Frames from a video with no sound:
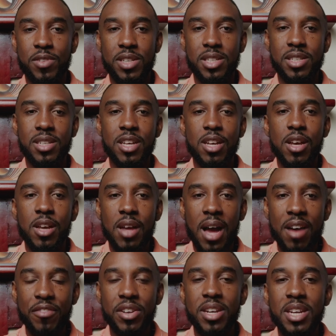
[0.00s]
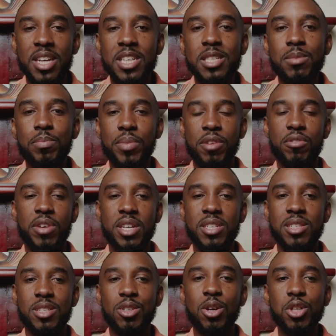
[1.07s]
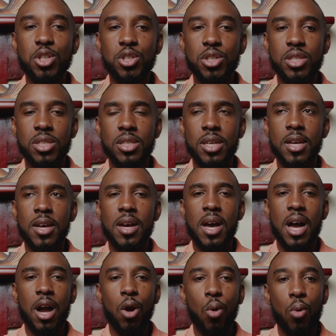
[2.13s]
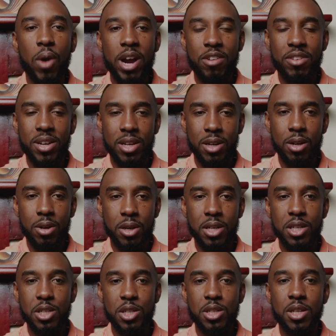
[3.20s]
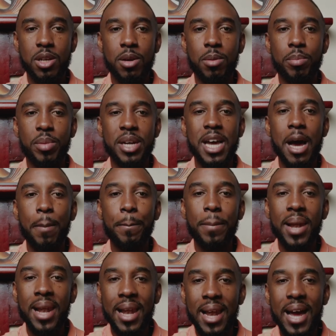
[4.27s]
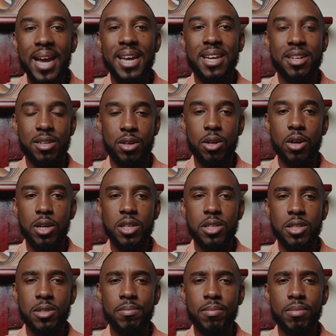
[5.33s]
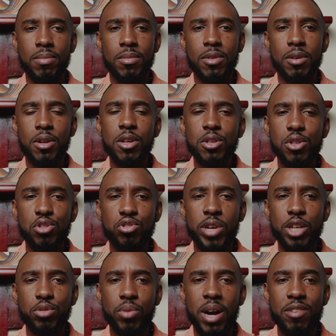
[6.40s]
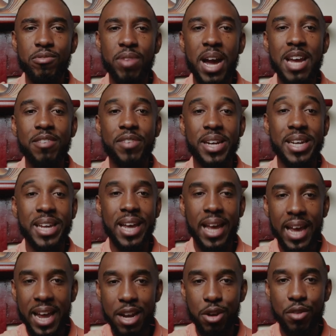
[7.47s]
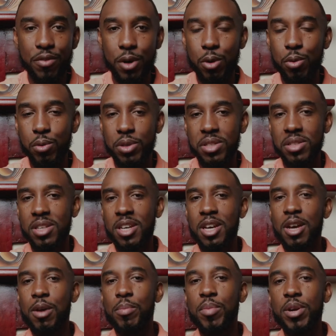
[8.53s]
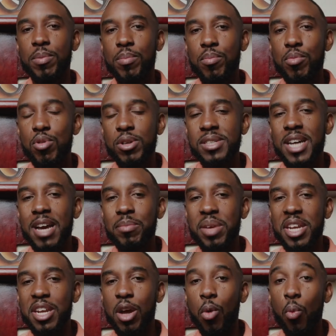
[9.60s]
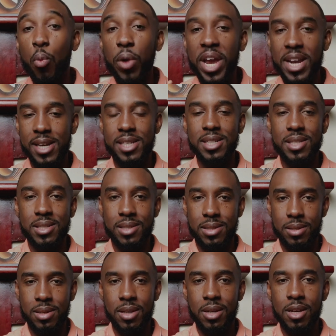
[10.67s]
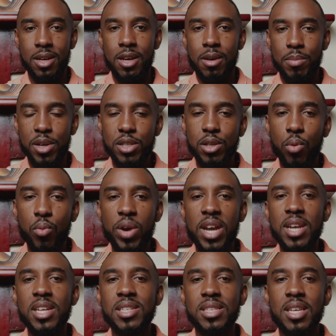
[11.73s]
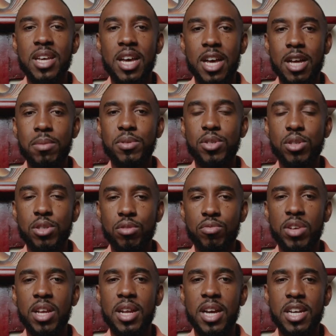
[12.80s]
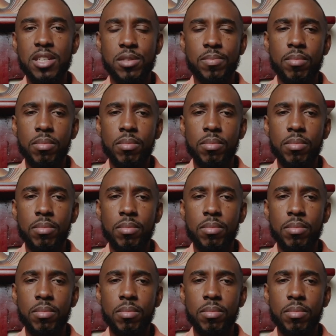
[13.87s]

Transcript: it, having an experience, not just acquiring the knowledge, but applying the knowledge, not just trying to arrive at the end of a course, but more time in awareness, because awareness helps us to realize,